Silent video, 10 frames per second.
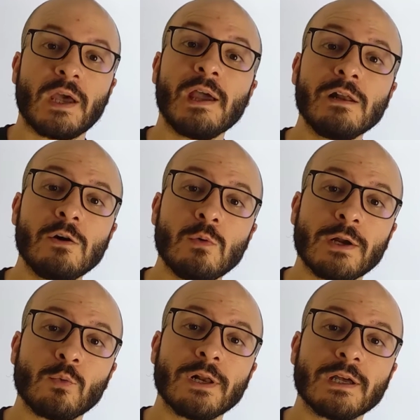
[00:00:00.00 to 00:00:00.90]
Hello
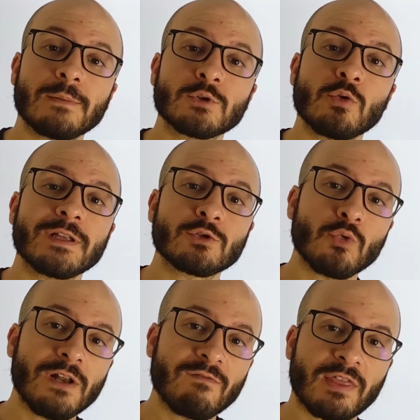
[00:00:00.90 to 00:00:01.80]
and welcome to the
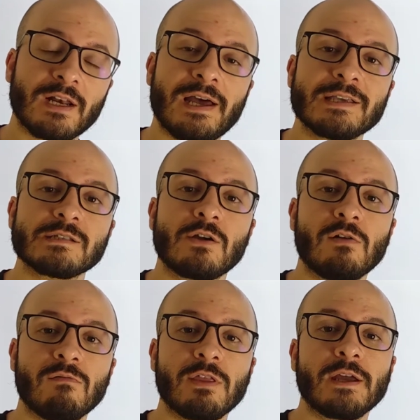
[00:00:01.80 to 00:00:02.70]
12th class
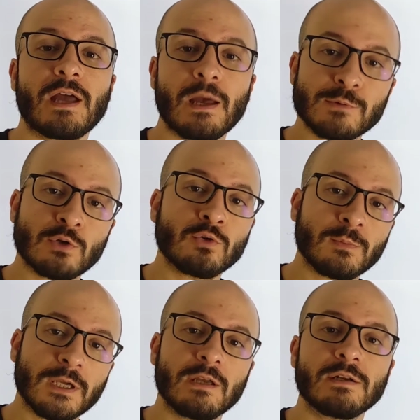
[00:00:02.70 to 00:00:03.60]
of the Absolute
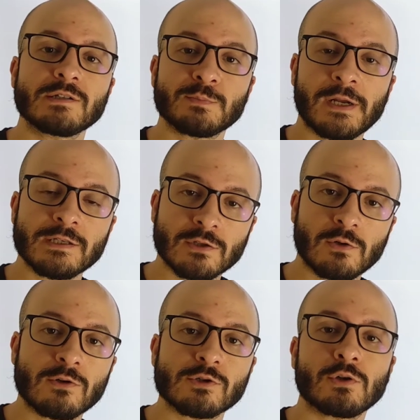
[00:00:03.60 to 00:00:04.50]
Beginner Spanish
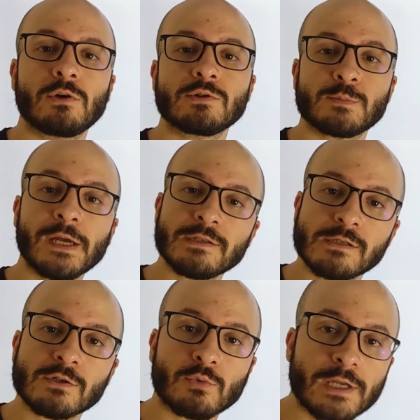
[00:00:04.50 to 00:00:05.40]
course on
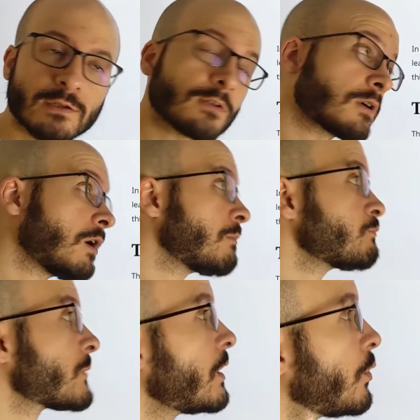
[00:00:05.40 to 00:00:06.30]
SpanishIsGreat.com.
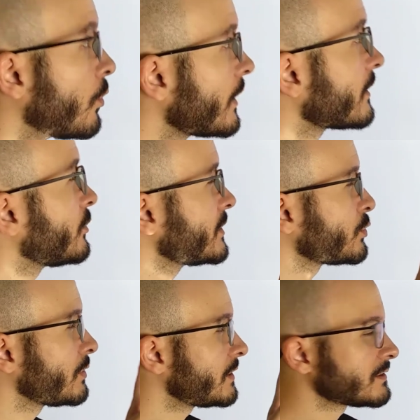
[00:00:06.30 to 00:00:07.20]
We are going
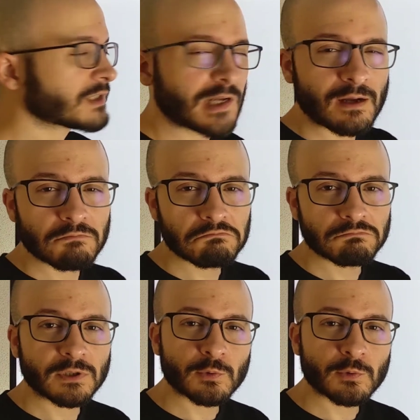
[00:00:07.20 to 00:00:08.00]
to learn some